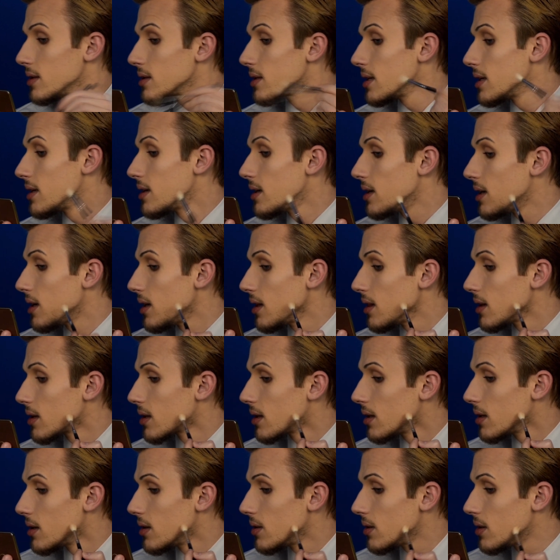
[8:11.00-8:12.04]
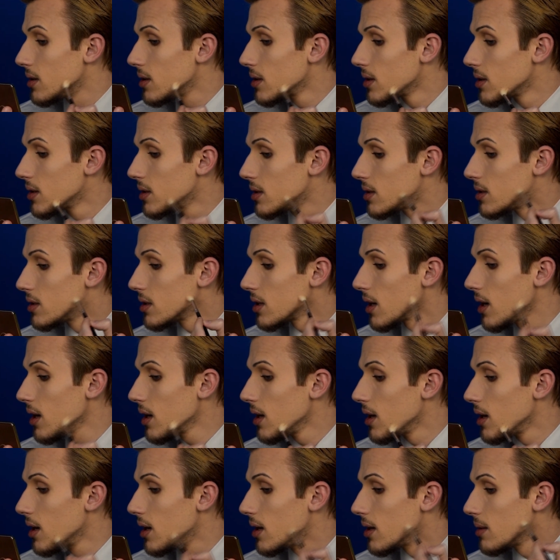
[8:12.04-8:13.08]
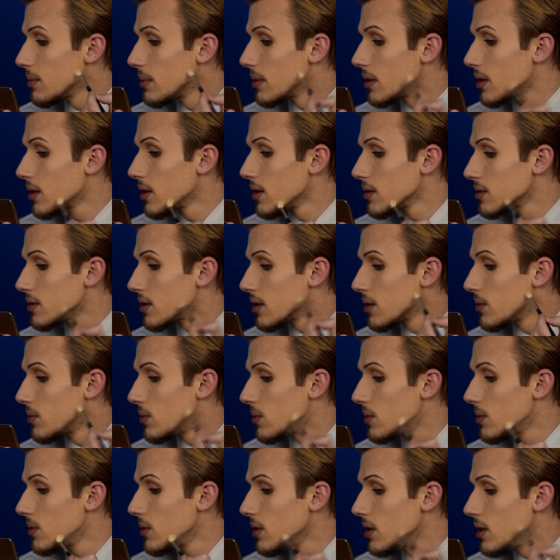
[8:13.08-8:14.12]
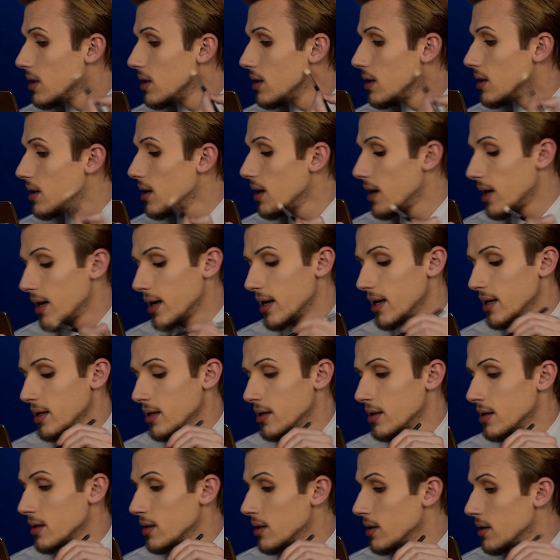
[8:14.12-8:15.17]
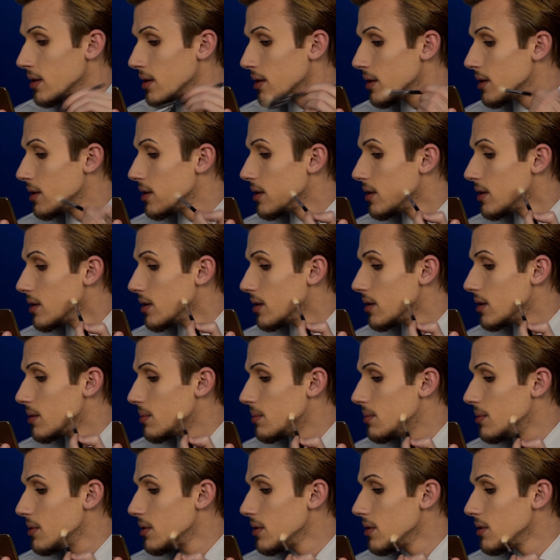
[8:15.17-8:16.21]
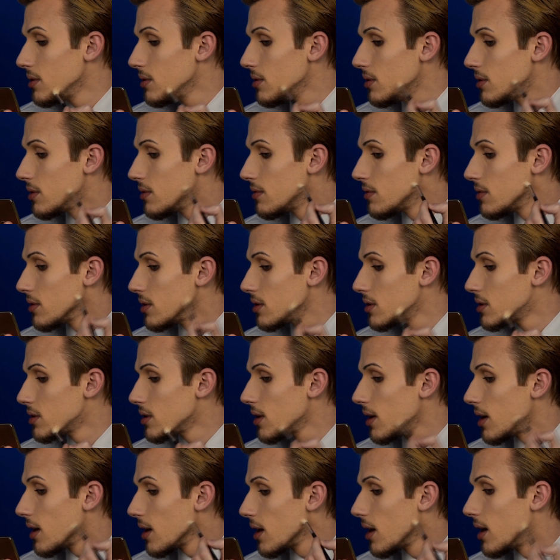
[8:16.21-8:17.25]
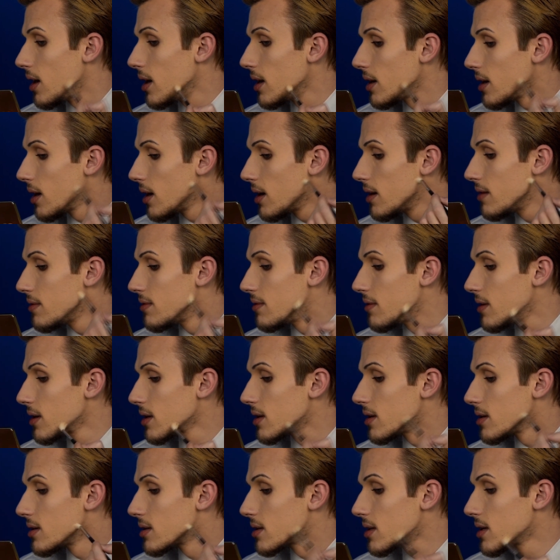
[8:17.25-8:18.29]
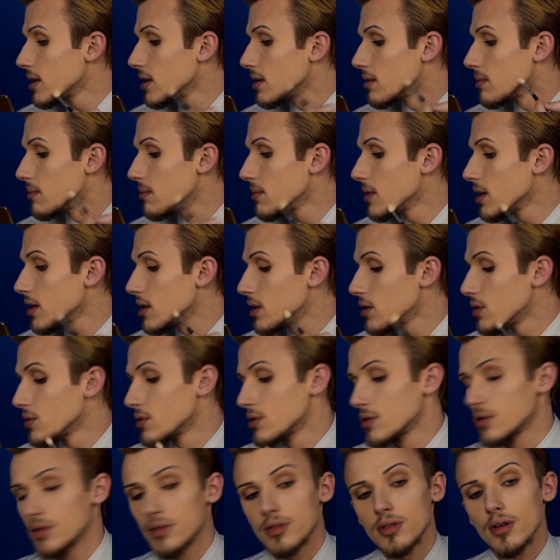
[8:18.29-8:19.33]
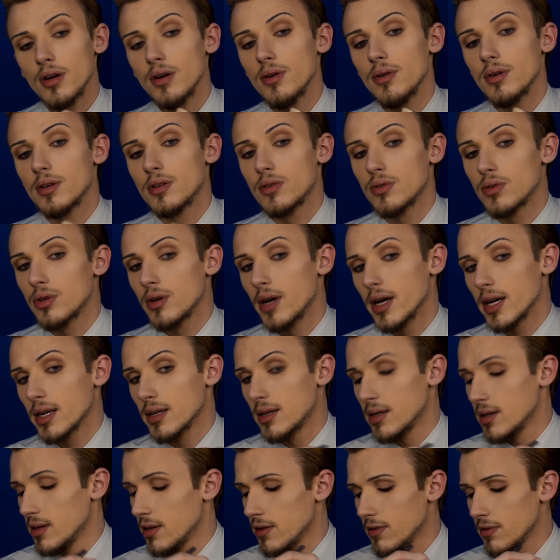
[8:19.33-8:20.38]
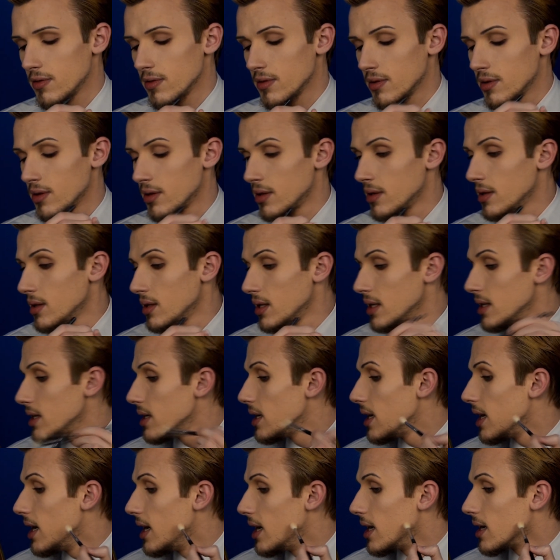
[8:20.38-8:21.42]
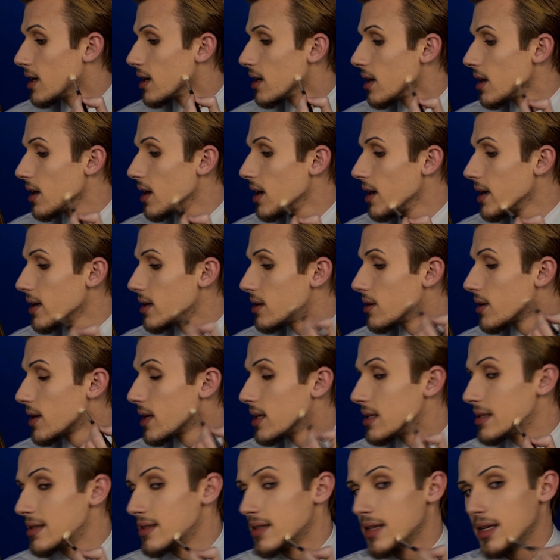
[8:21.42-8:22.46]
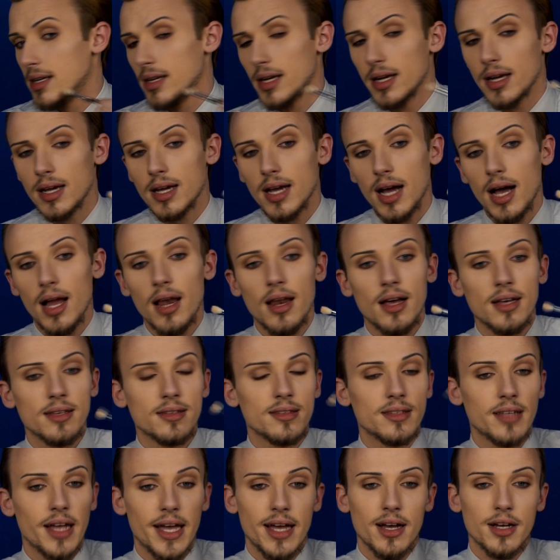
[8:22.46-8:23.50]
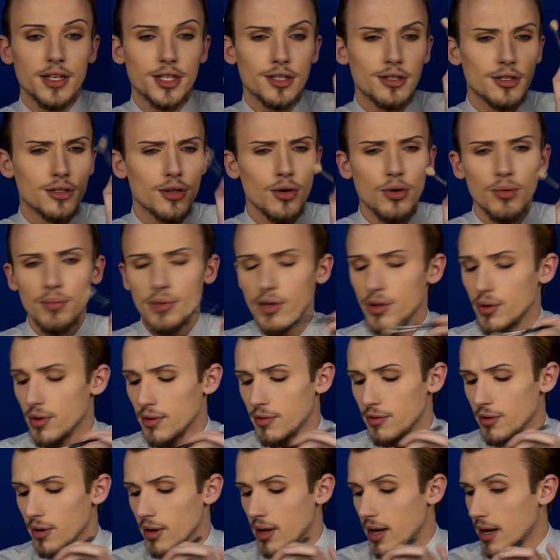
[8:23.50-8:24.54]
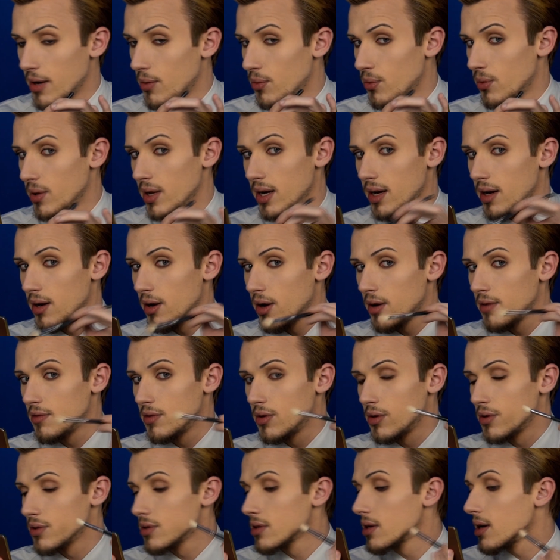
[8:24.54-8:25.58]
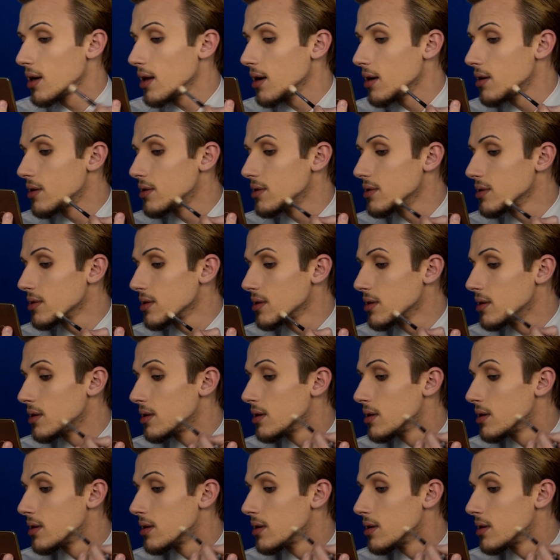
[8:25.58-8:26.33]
Then I will go on the jawline because I really like a beautiful jawline. I think that can make you so attractive. And like you can see, the colors, they are so beautiful. I really love those colors.